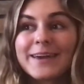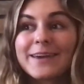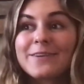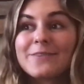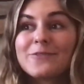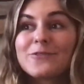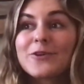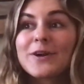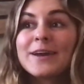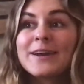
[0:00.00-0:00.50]

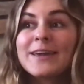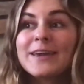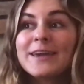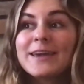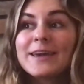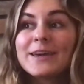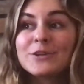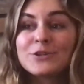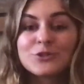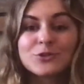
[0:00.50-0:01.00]
For
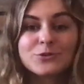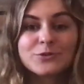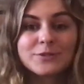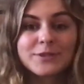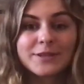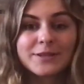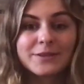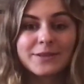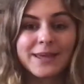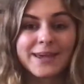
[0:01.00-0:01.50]
any issues
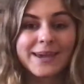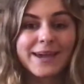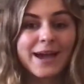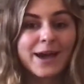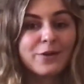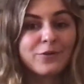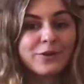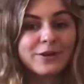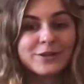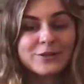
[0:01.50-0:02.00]
that I
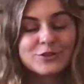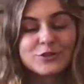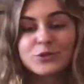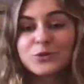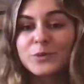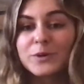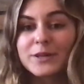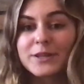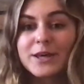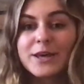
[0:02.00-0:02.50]
run into
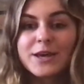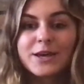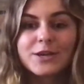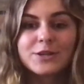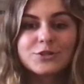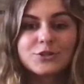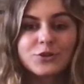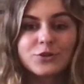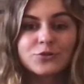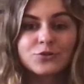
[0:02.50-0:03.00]
with
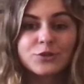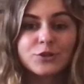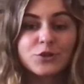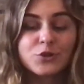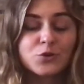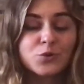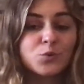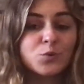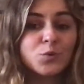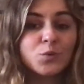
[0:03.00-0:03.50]
children
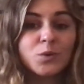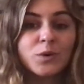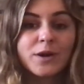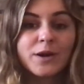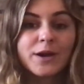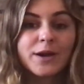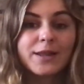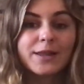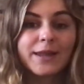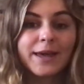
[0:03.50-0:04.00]
who,
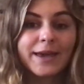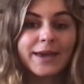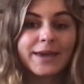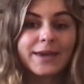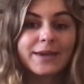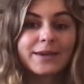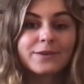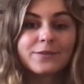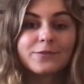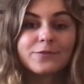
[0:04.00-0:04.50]

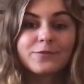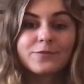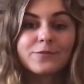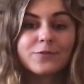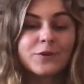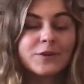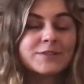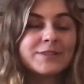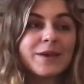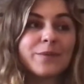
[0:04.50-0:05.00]

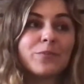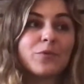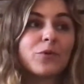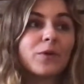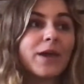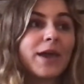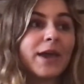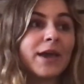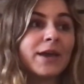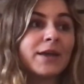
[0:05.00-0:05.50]
for example,
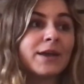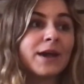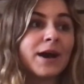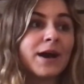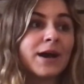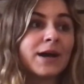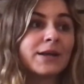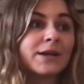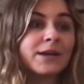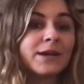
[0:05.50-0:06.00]

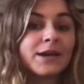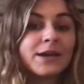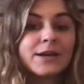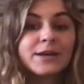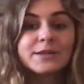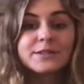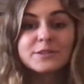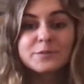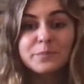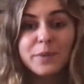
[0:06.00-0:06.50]
cannot
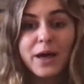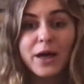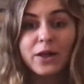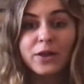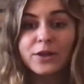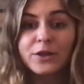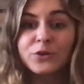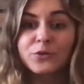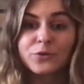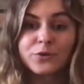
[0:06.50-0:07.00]
spell
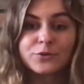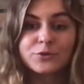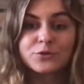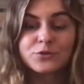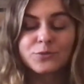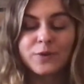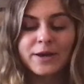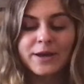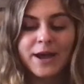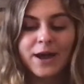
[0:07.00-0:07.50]
in order to
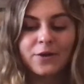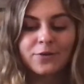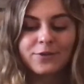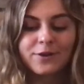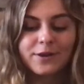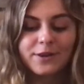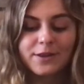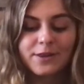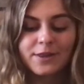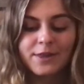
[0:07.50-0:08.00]
write out
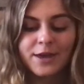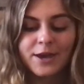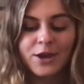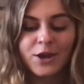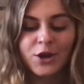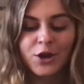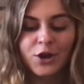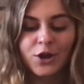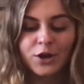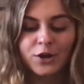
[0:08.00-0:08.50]

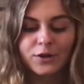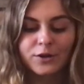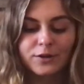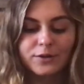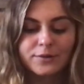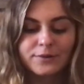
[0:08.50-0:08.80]
their